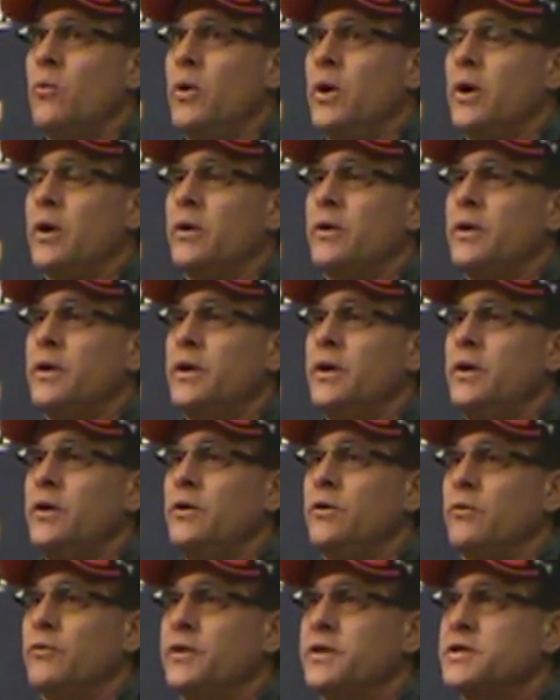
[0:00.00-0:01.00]
Well,
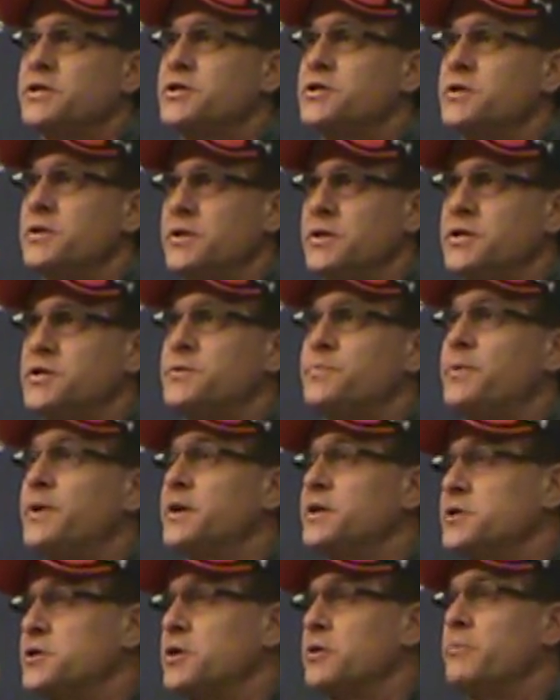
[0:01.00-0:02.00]
this
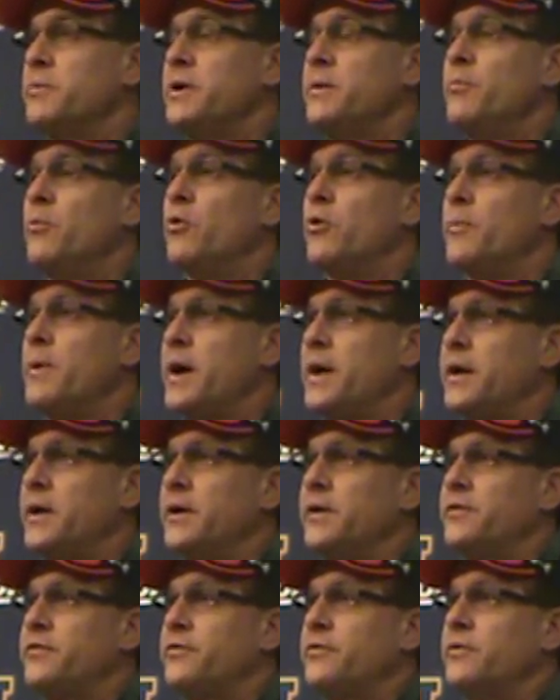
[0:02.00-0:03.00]
spring is going to be more about
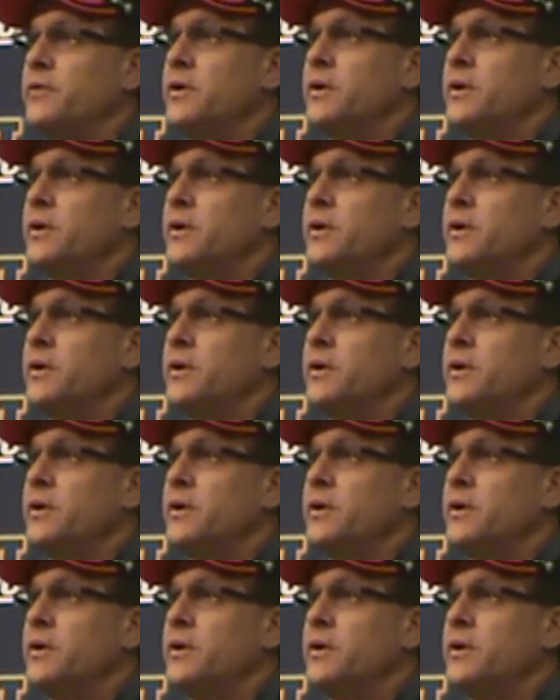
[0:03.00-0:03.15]
us.